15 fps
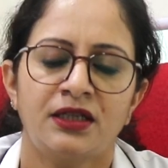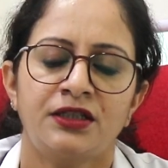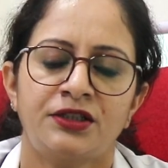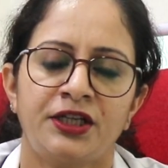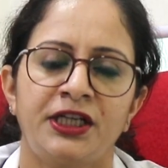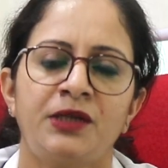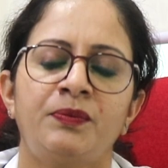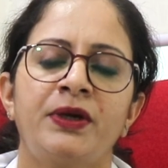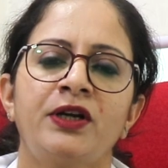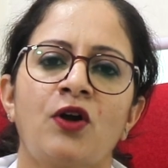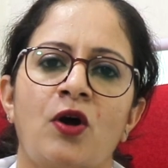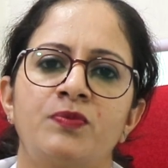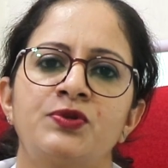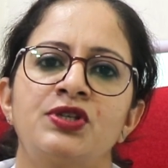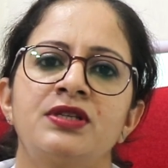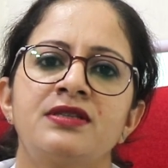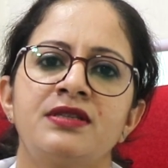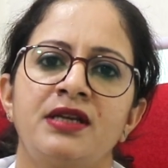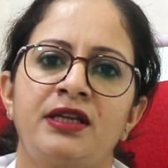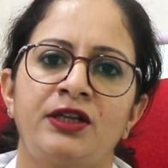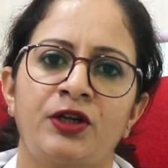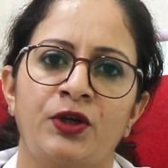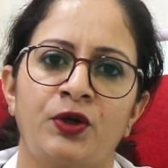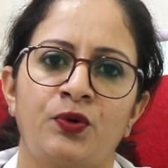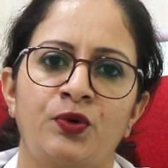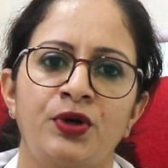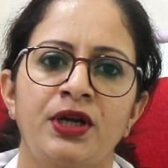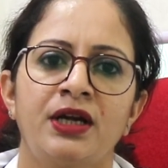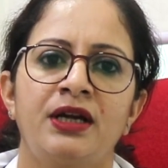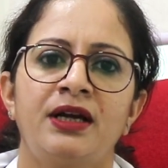Treatment options
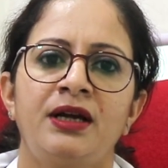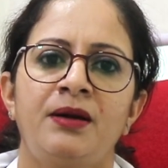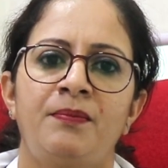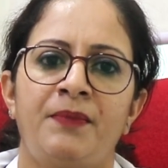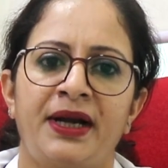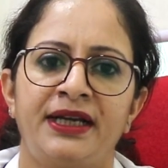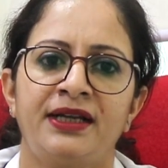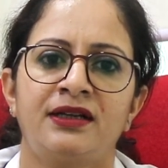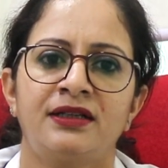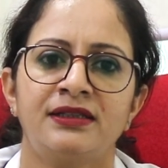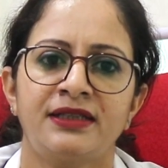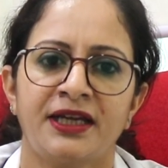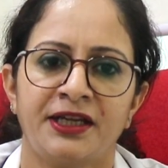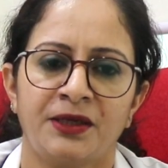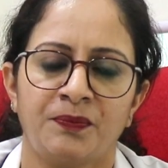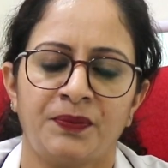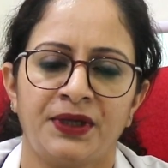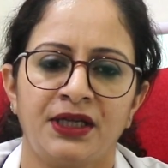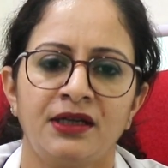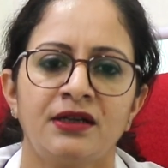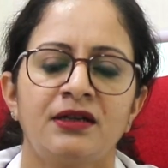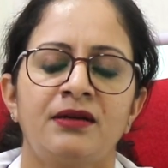include medical therapy.